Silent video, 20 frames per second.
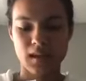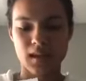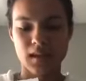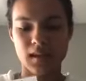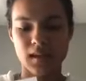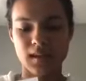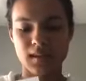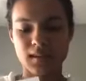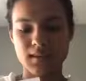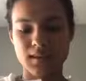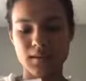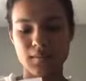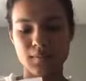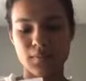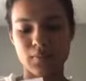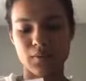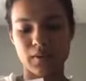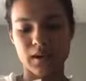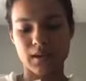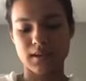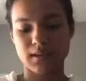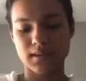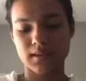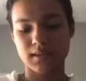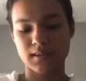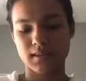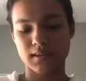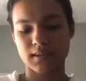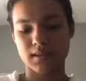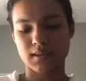It's a
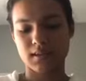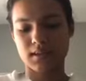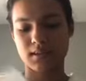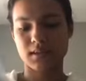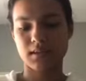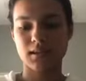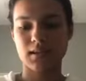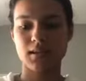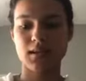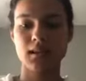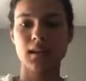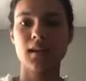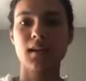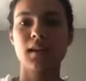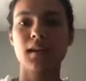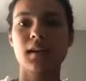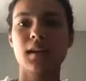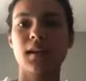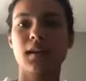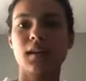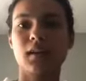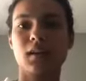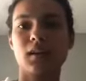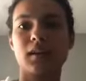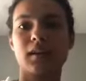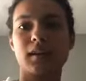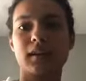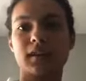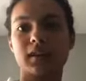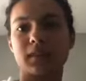bracelet. I got
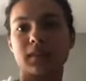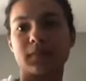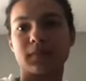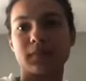like a